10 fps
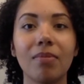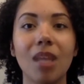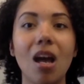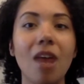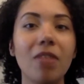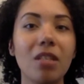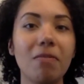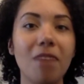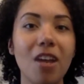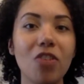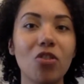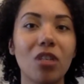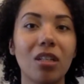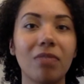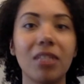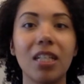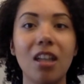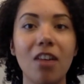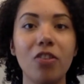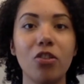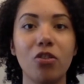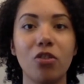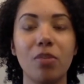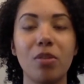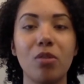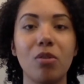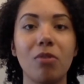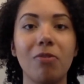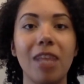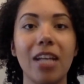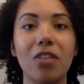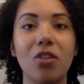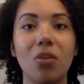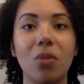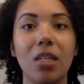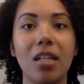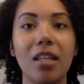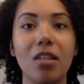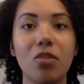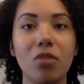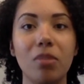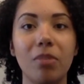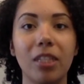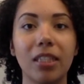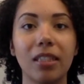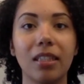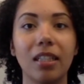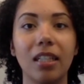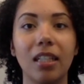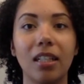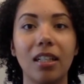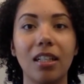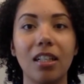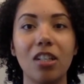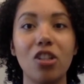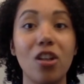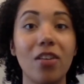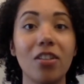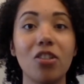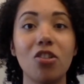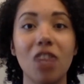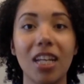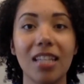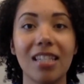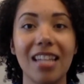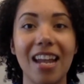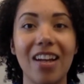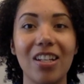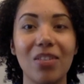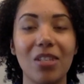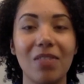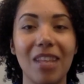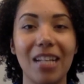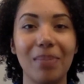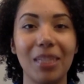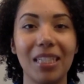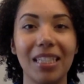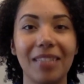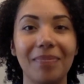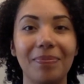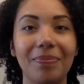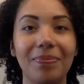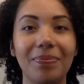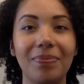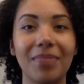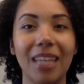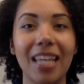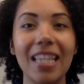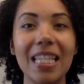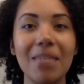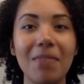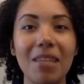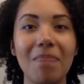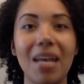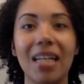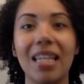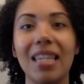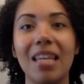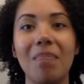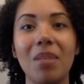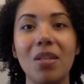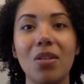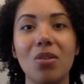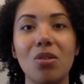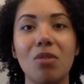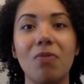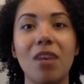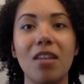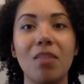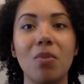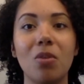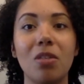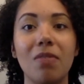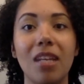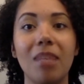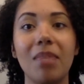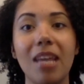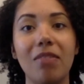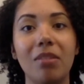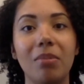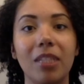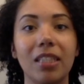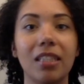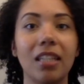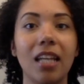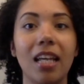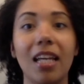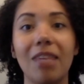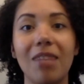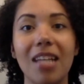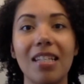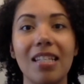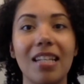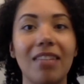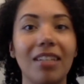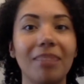After the first draft, encourage your groups to reflect on one another's rubrics, showing strengths and areas for development. This feedback can then be used to furthermore develop their rubrics, if necessary.